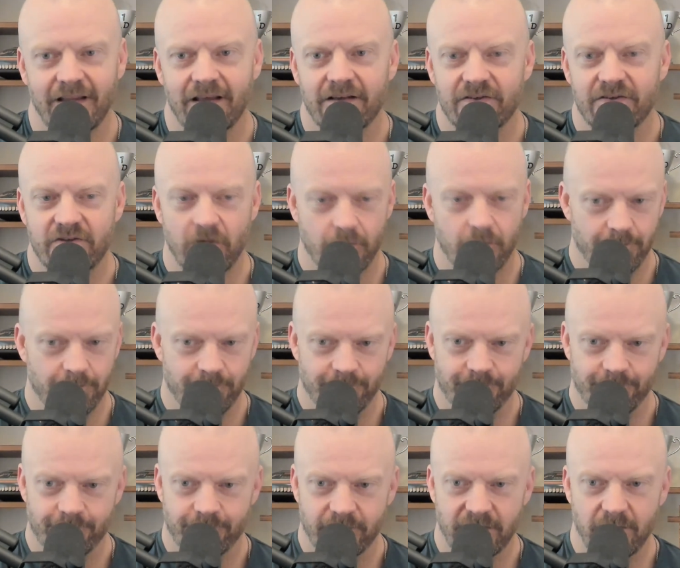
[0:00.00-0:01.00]
So
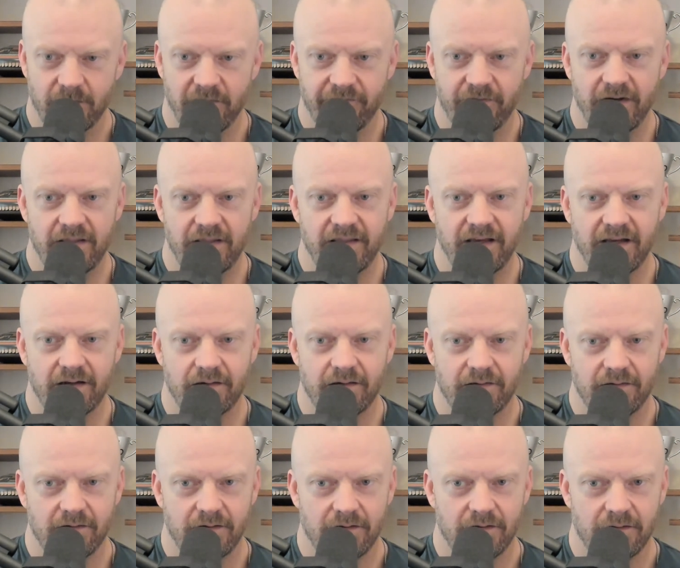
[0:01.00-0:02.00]
let me find that.
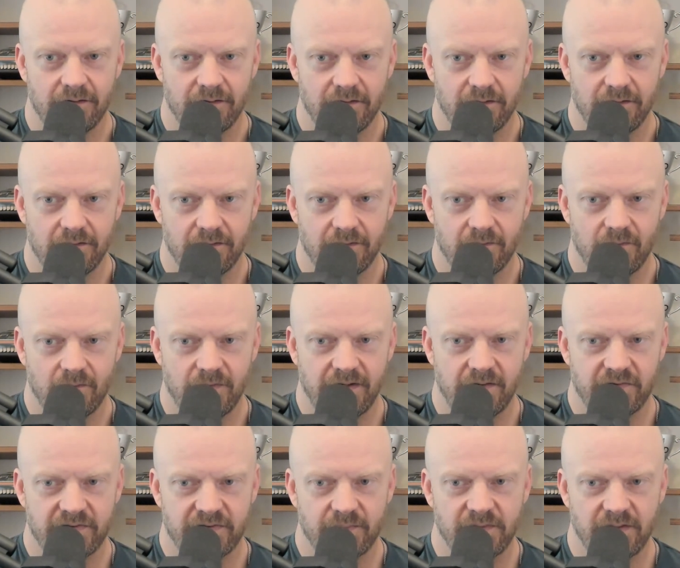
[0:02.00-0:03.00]

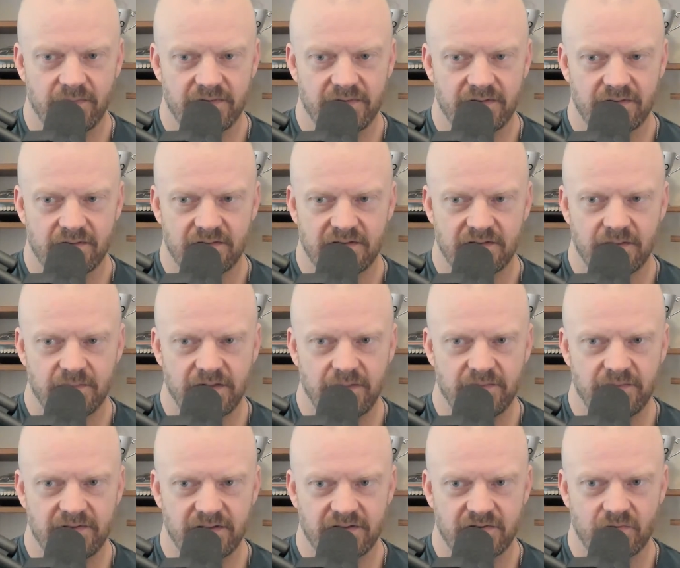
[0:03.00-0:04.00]
Wow, sometimes
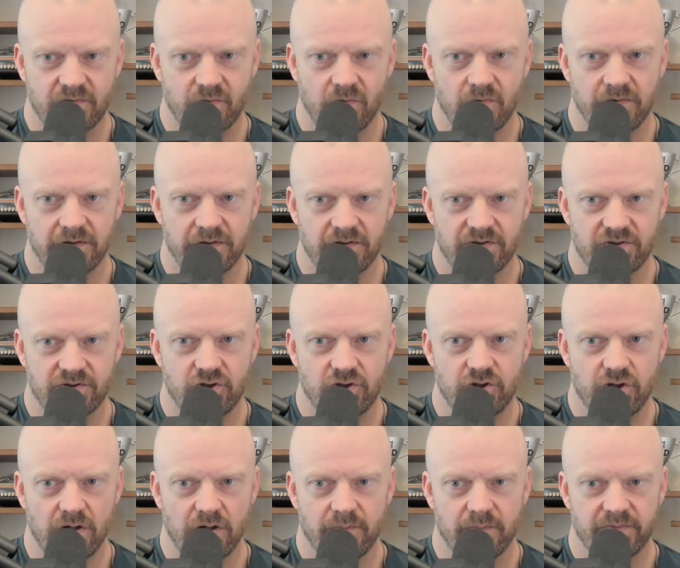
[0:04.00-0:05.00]
the scrolling just
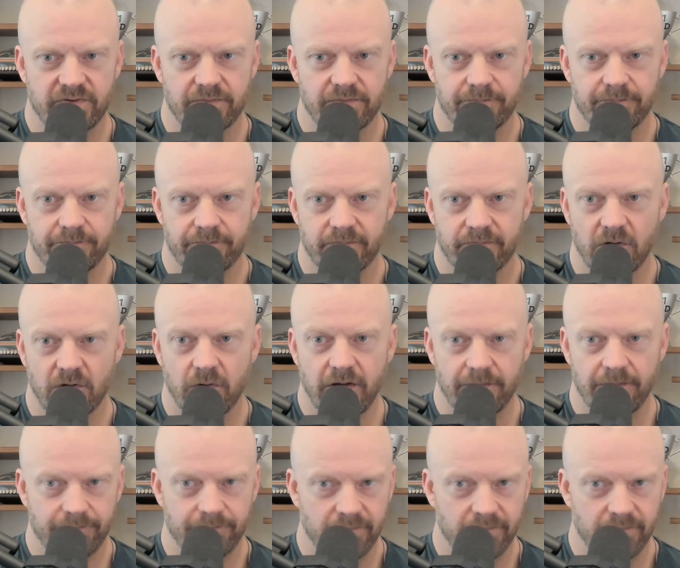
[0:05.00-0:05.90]
jumps. Okay.